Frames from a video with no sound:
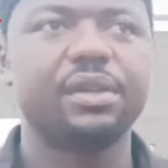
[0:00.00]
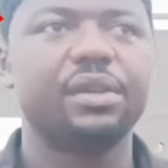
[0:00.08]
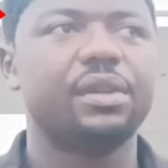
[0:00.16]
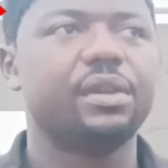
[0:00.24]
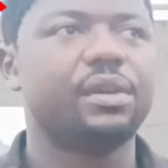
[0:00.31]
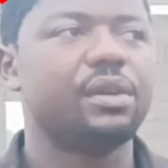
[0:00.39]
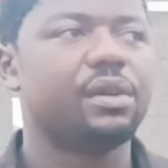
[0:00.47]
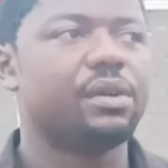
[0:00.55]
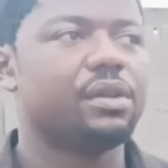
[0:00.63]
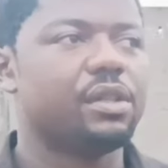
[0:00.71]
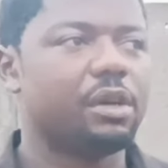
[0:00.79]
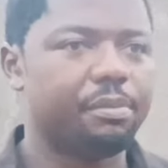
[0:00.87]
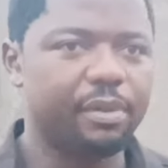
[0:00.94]
Amen
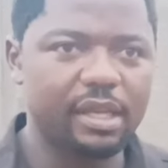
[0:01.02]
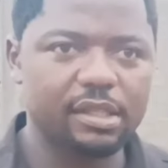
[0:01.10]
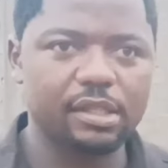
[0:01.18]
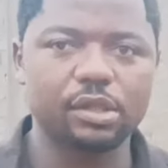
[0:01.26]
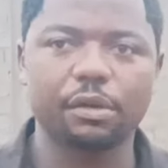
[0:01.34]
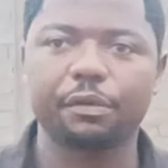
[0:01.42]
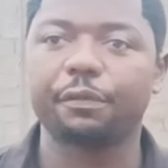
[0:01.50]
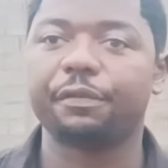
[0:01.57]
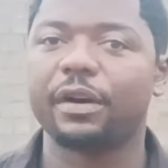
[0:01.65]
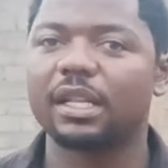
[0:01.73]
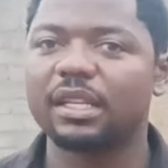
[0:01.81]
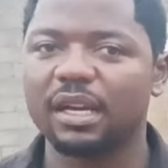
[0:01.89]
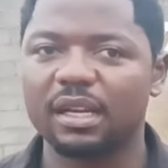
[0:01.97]
the blessings of a
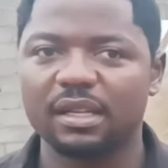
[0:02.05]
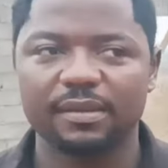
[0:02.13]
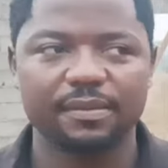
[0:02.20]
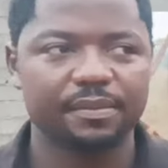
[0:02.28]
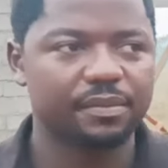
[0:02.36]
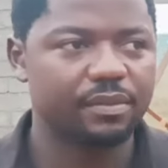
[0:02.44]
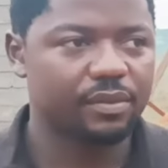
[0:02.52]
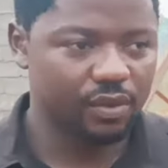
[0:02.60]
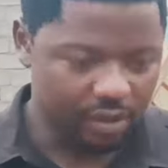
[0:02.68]
Father. Amen.